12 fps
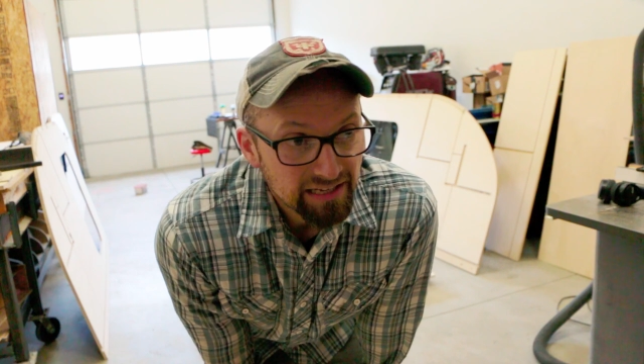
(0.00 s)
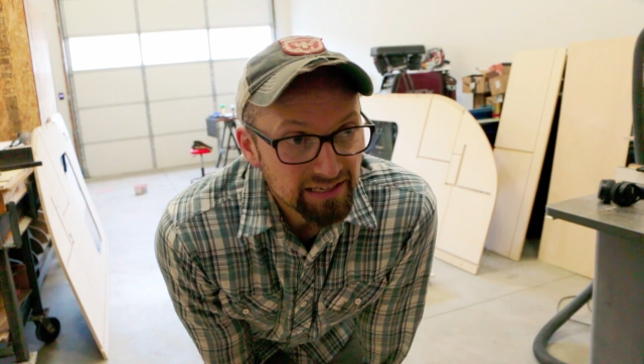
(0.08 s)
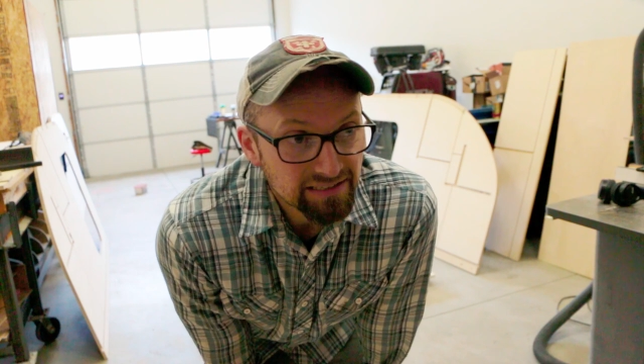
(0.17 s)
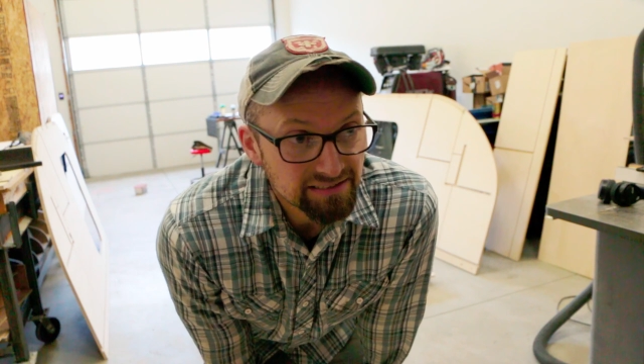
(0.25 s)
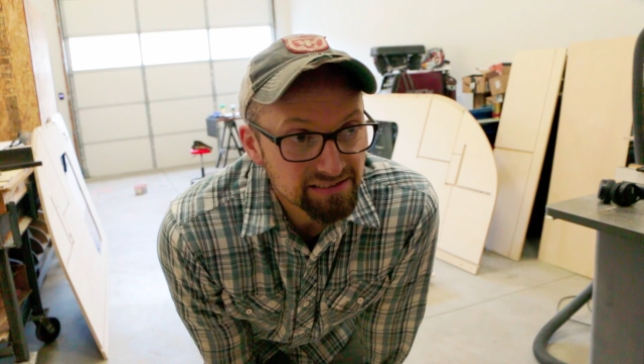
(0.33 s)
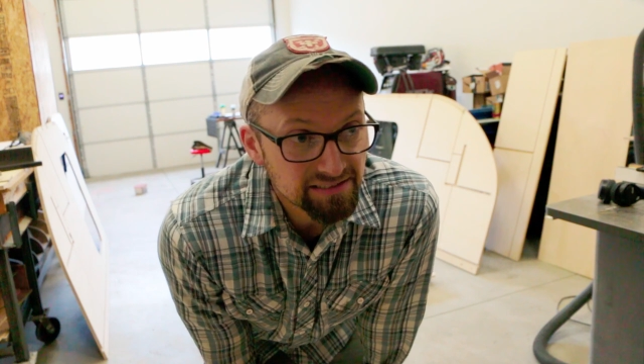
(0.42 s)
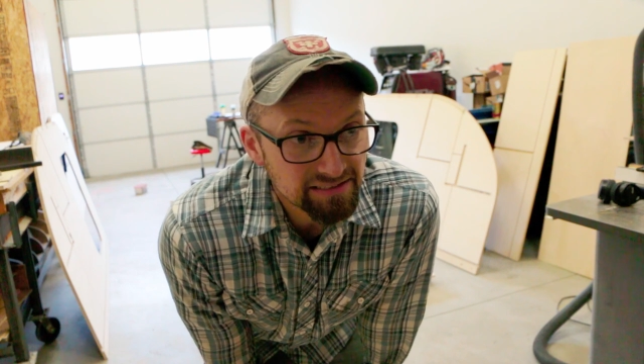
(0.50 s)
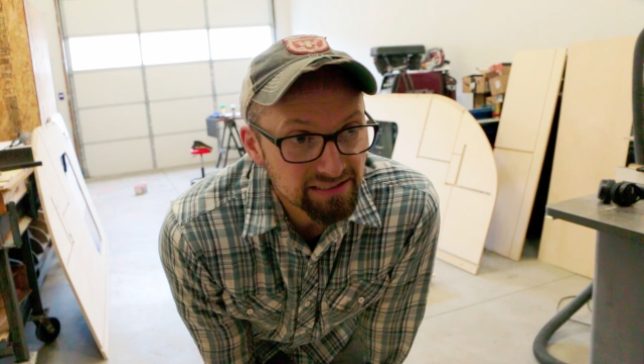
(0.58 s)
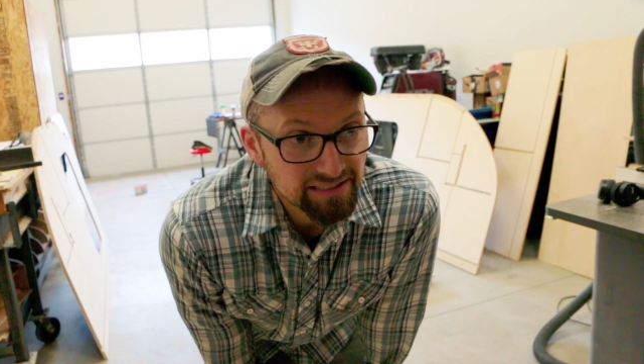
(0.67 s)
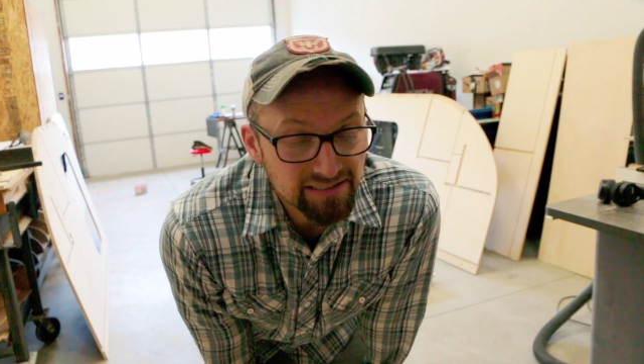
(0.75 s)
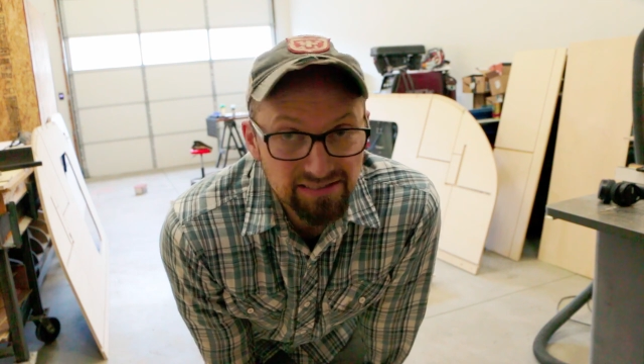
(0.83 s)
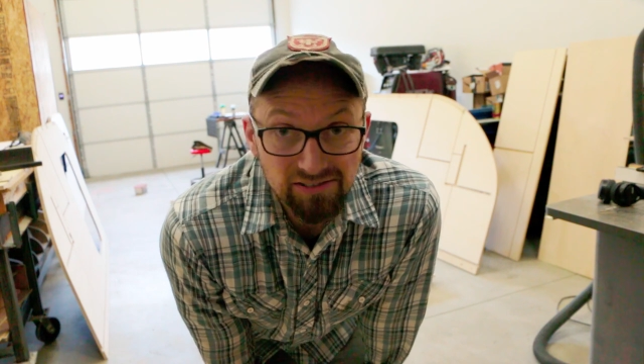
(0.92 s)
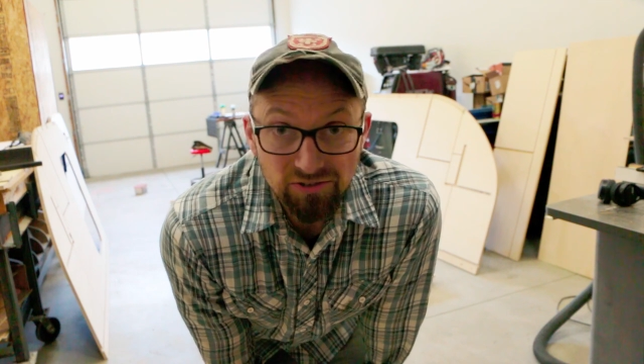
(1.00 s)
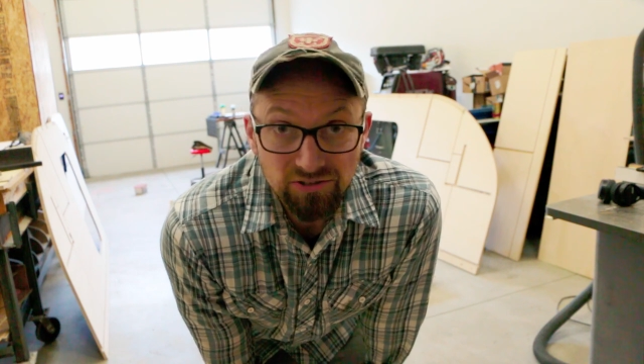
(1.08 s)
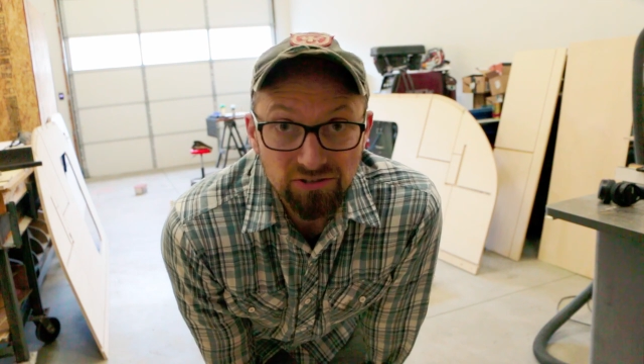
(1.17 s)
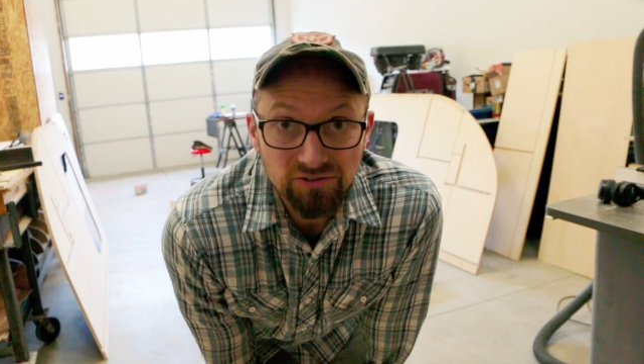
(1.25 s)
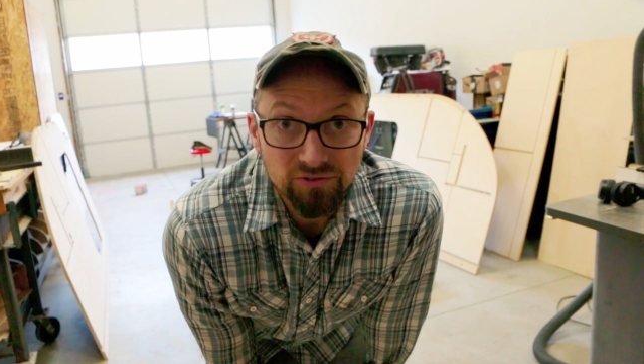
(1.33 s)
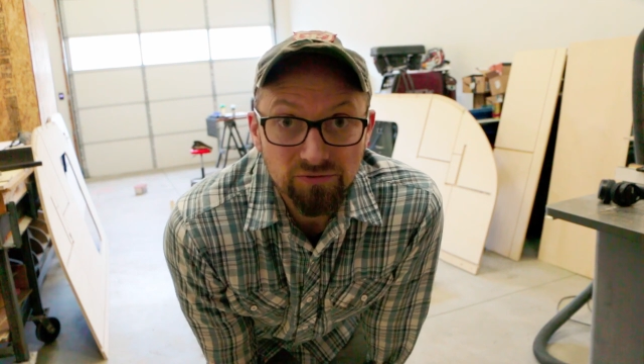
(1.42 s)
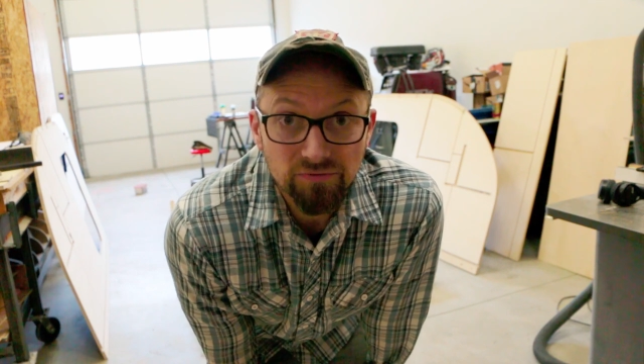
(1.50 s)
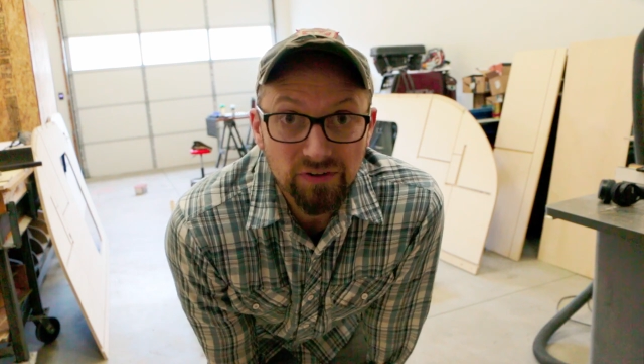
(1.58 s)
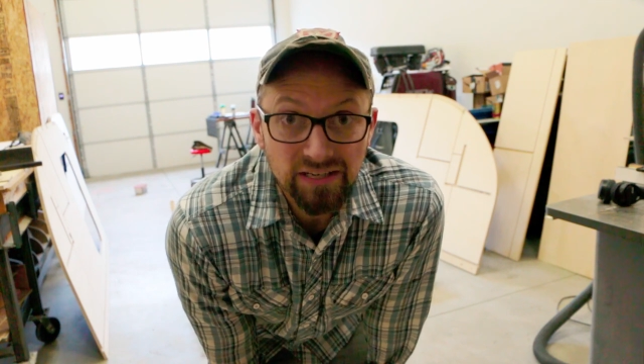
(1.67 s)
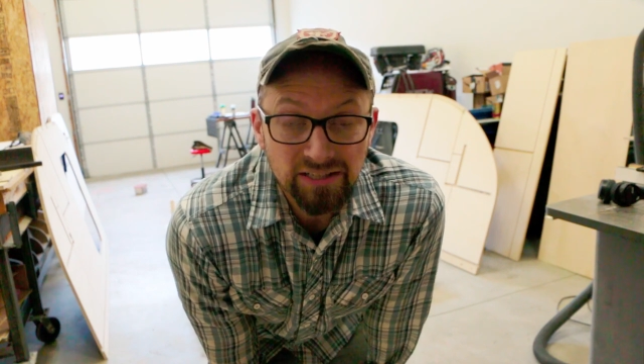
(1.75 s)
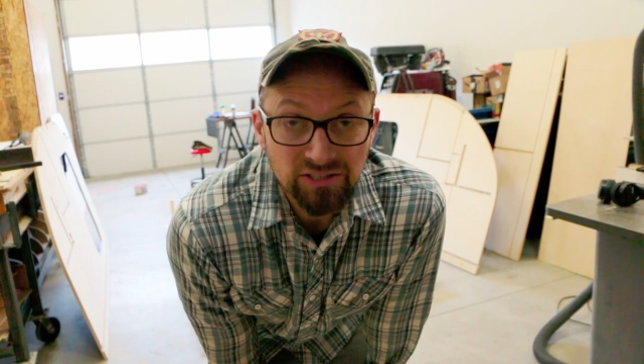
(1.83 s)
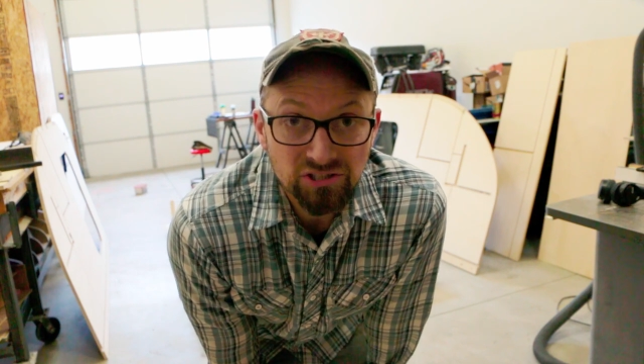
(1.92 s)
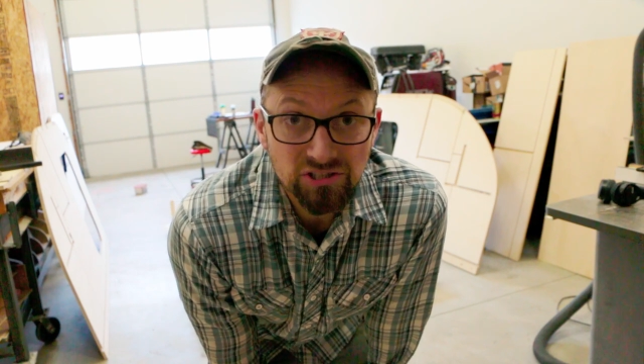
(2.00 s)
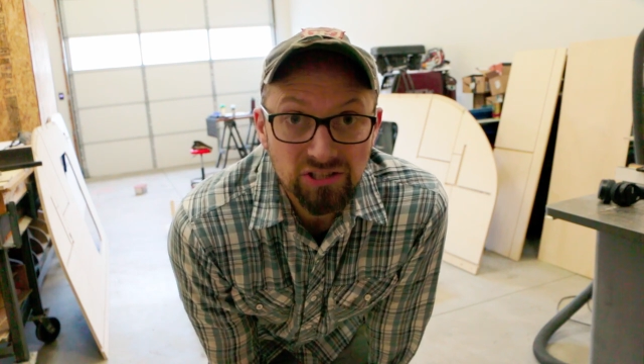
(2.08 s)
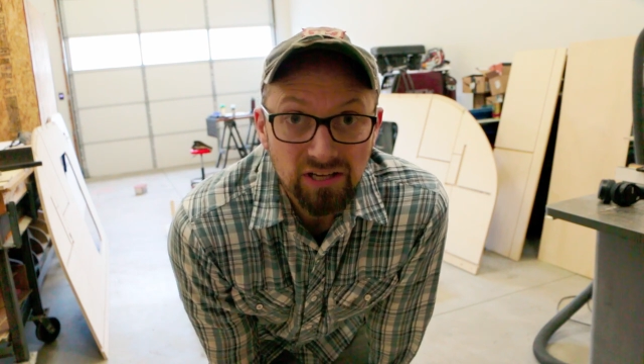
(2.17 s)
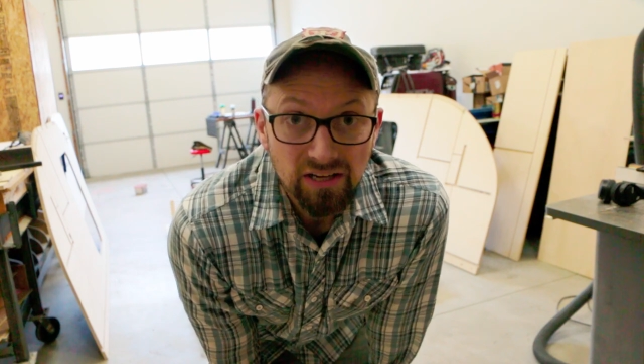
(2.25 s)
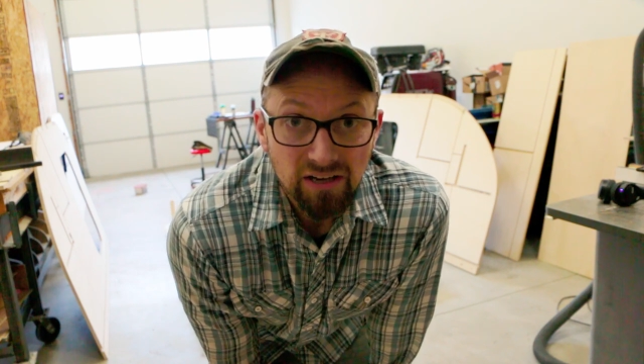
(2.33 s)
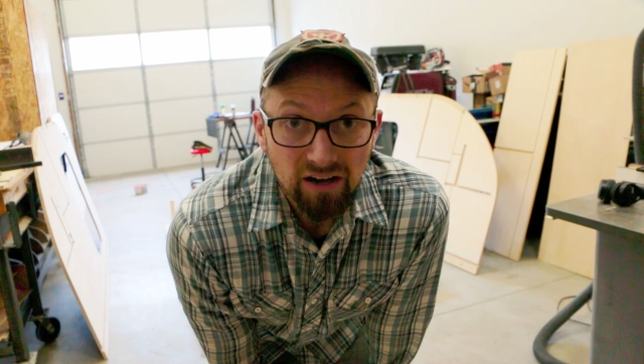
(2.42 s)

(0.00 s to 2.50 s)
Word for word: it's easier to do finish